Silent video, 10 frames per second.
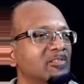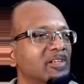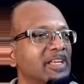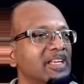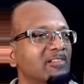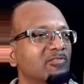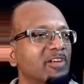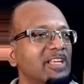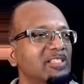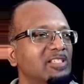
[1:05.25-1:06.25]
Okay,
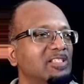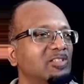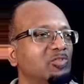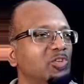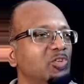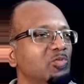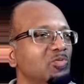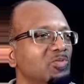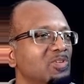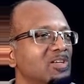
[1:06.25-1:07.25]
grace to
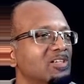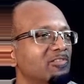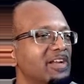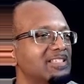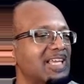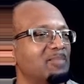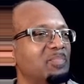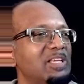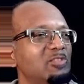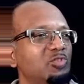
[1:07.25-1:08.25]
you, grace
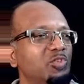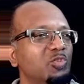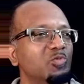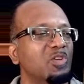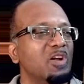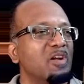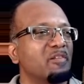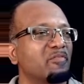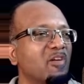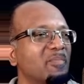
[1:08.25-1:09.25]
and peace to you
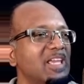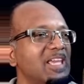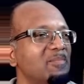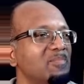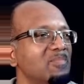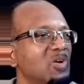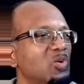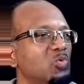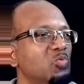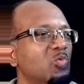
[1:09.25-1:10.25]
from him
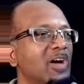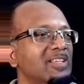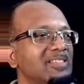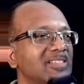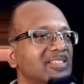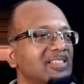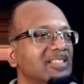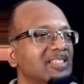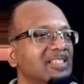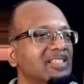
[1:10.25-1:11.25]
who was,
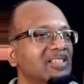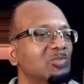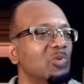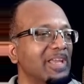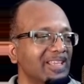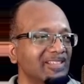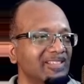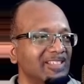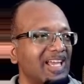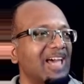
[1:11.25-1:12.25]
who
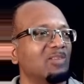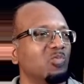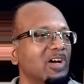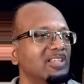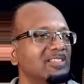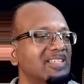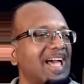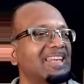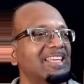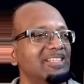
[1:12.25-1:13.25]
is and was
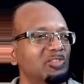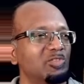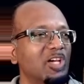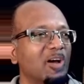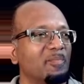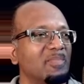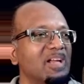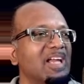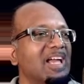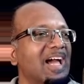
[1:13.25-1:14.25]
and is to come,
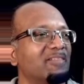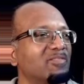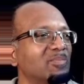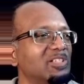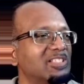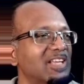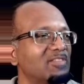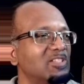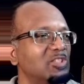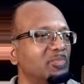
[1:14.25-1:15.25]
and from the
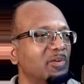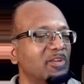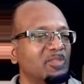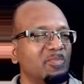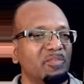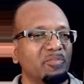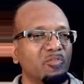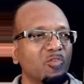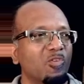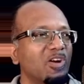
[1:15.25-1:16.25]
seven spirits
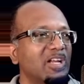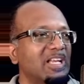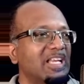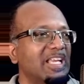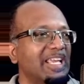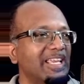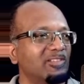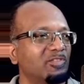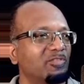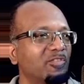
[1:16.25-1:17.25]
before
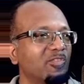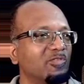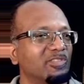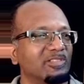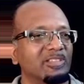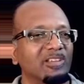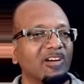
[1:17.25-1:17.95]
his throne.